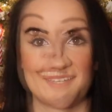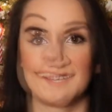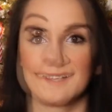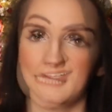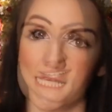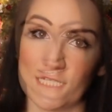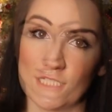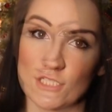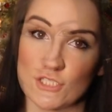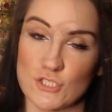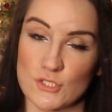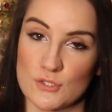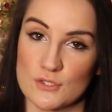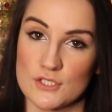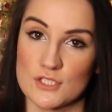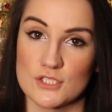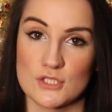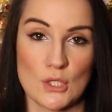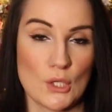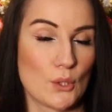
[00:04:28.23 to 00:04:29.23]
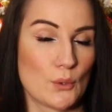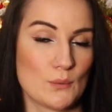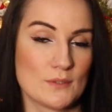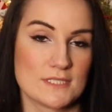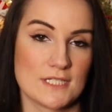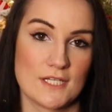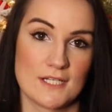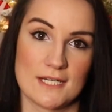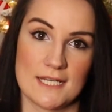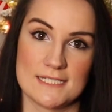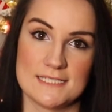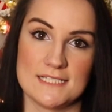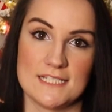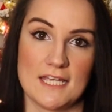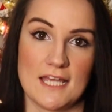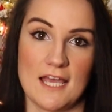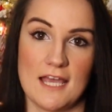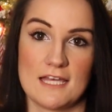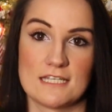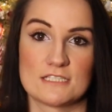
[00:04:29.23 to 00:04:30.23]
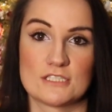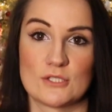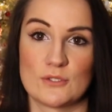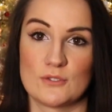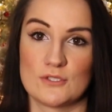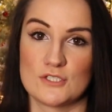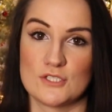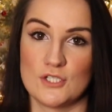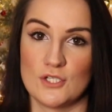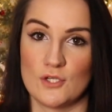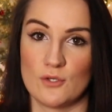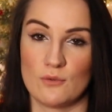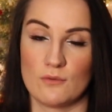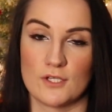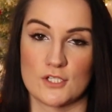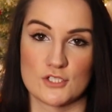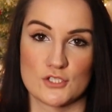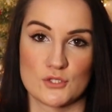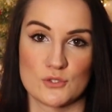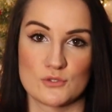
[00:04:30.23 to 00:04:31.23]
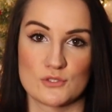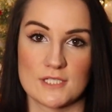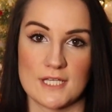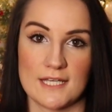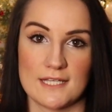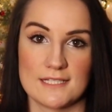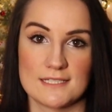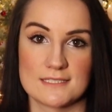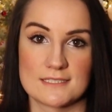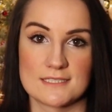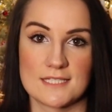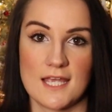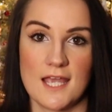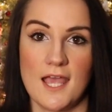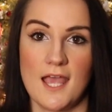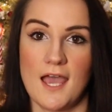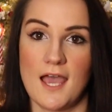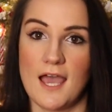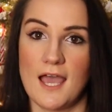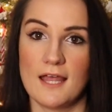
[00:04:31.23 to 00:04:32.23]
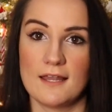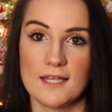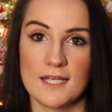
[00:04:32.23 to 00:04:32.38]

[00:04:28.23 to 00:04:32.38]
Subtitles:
Tennis shoes is always a good idea, as long as you know their shoe size. I